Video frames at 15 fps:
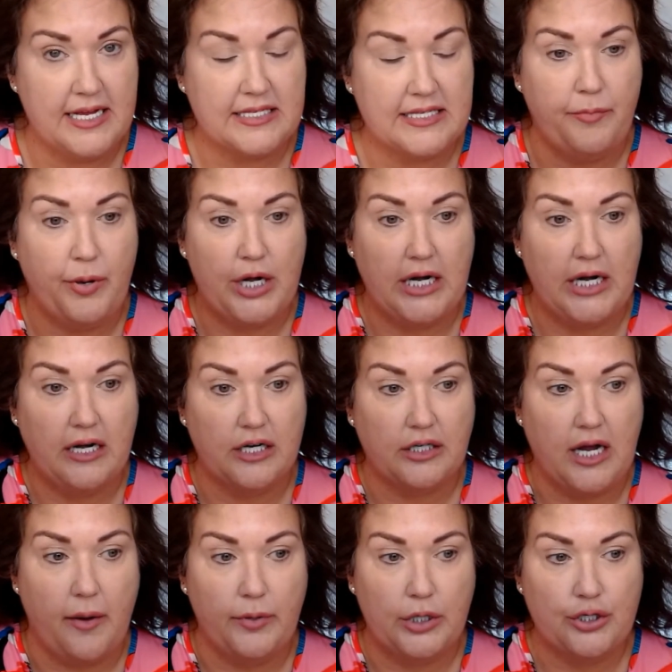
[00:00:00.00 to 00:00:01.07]
I'm putting a
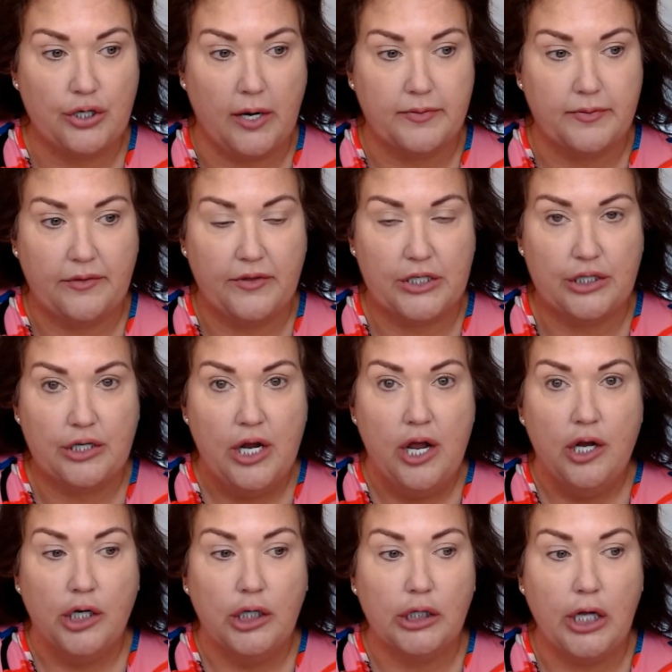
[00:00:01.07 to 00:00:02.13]
couple of drops of the
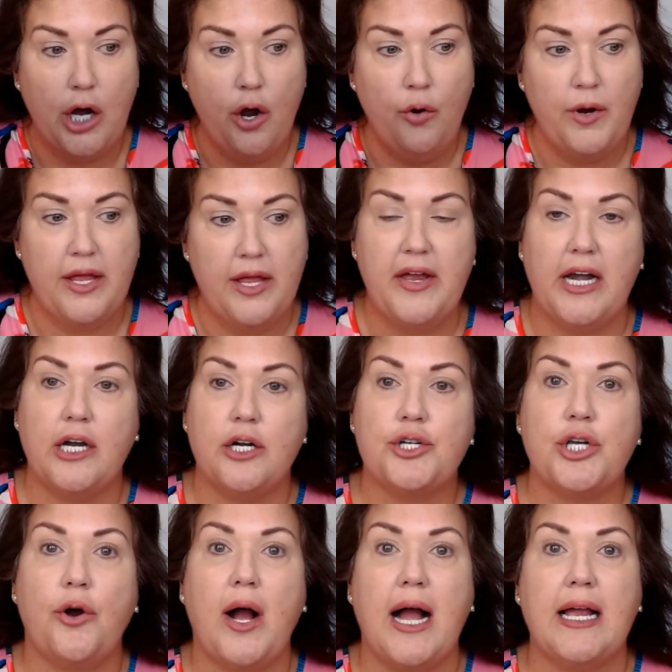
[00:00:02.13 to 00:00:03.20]
glow in there
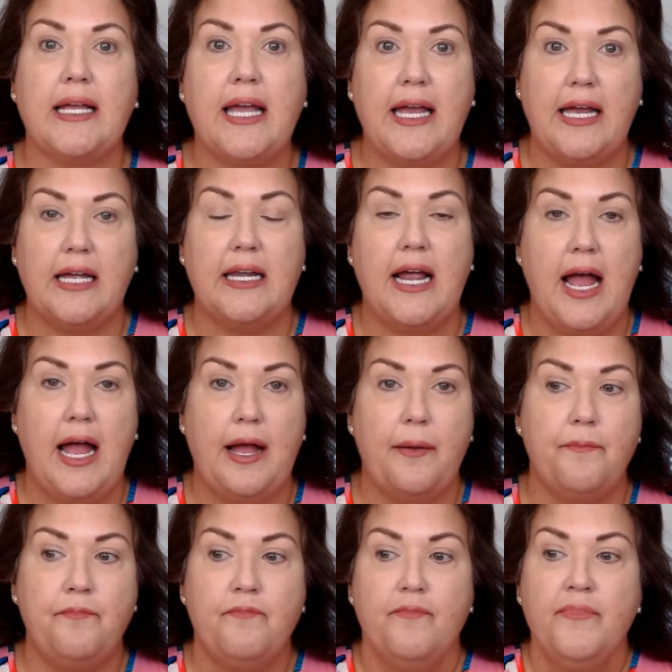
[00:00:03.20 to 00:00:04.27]
so I can
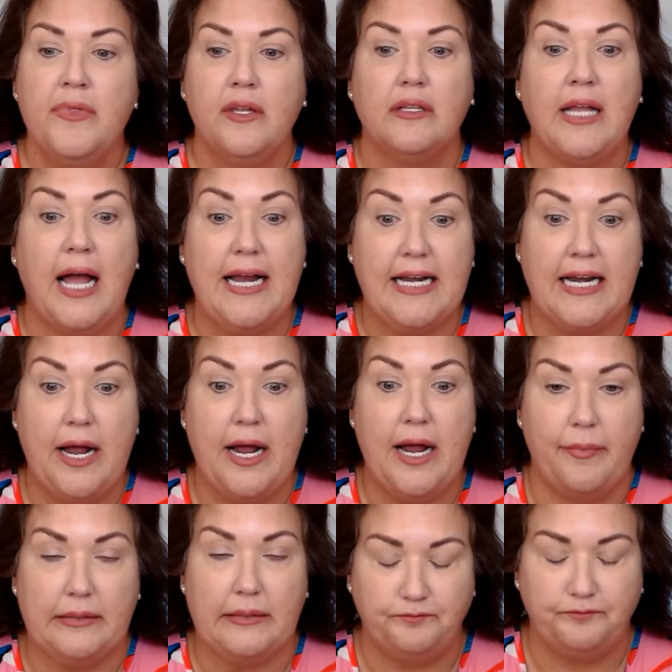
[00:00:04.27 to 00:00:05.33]
lighten it up a bit.